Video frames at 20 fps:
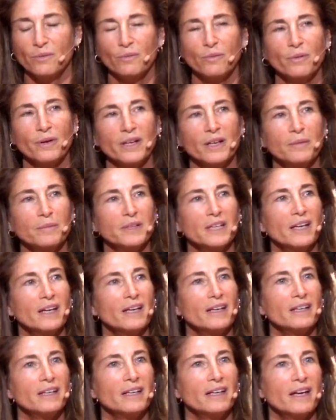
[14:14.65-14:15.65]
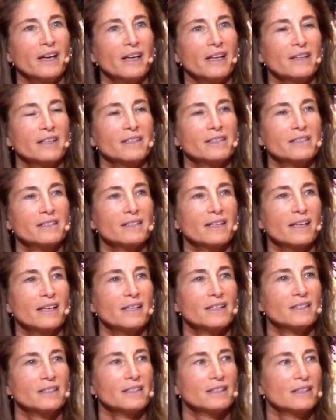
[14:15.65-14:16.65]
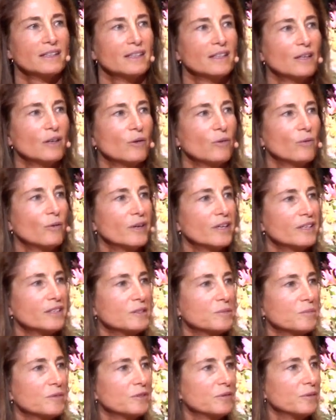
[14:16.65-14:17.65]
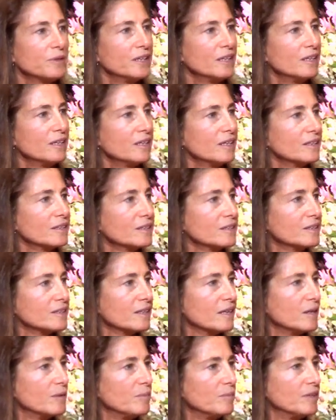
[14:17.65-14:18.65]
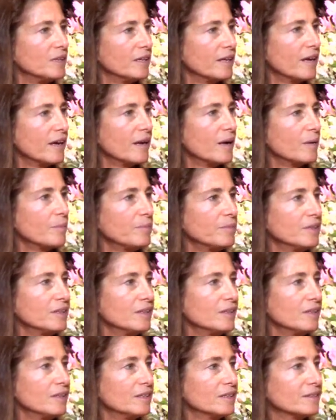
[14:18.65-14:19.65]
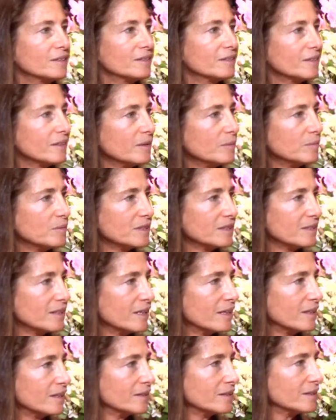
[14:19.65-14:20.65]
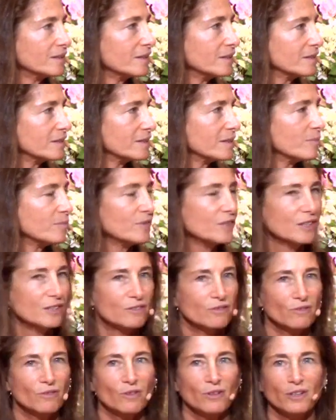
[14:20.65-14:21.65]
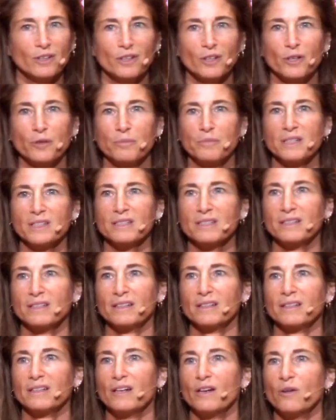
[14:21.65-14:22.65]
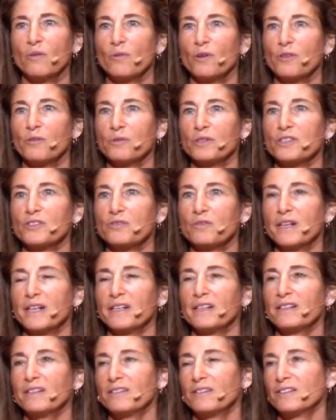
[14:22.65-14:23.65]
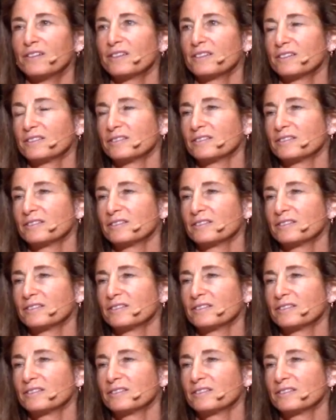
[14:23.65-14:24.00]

What I'm getting at is that what is between us and being happy is some sense that something's wrong or missing with what's right here.